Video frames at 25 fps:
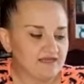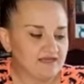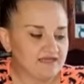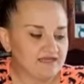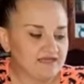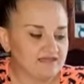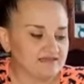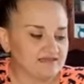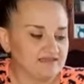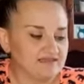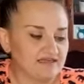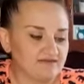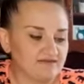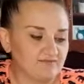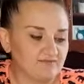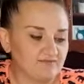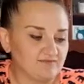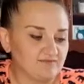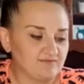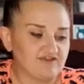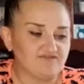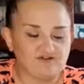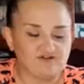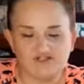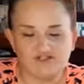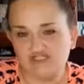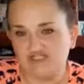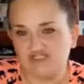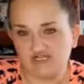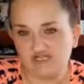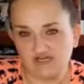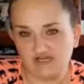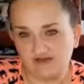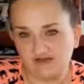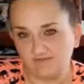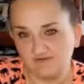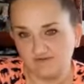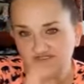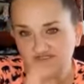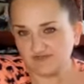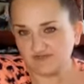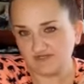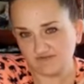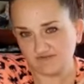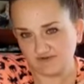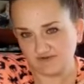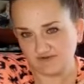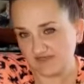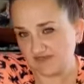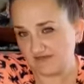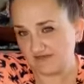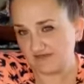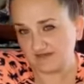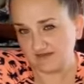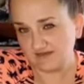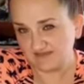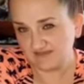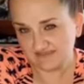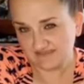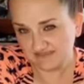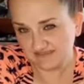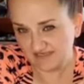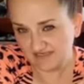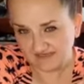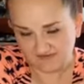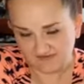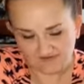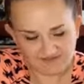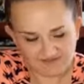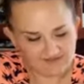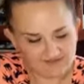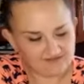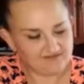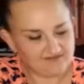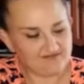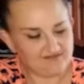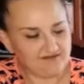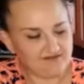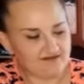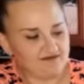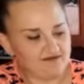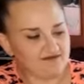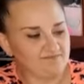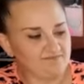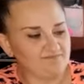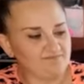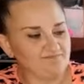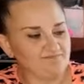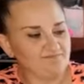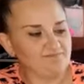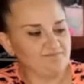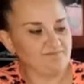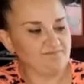Then my first job was working at a skating rink.